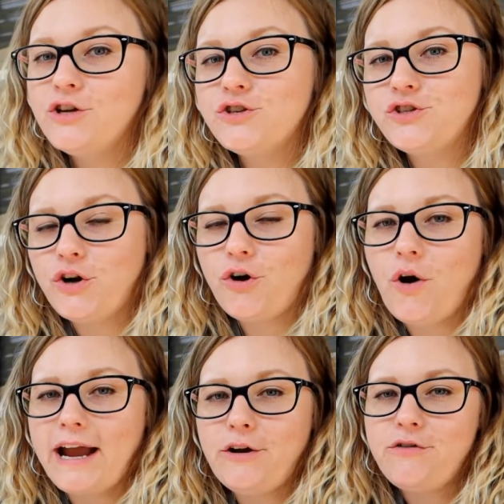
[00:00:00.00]

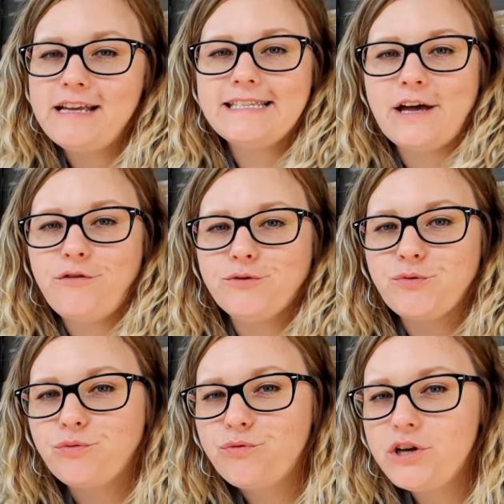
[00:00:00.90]
So, I know they sell
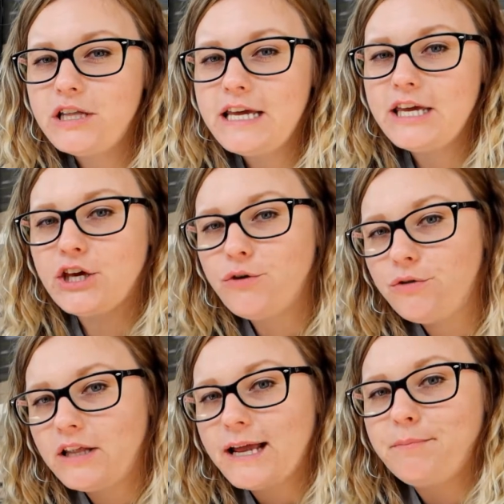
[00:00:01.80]
those really
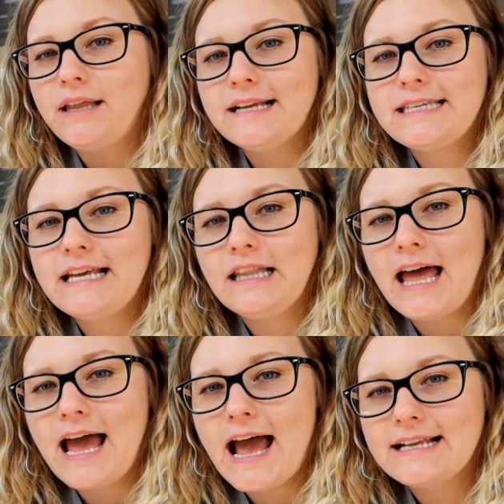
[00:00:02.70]
cute like
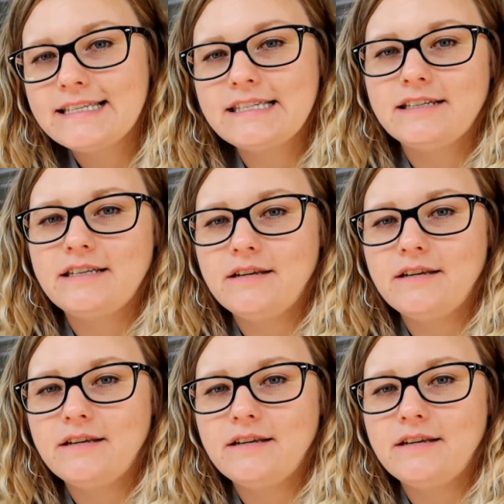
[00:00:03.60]
plexiglass,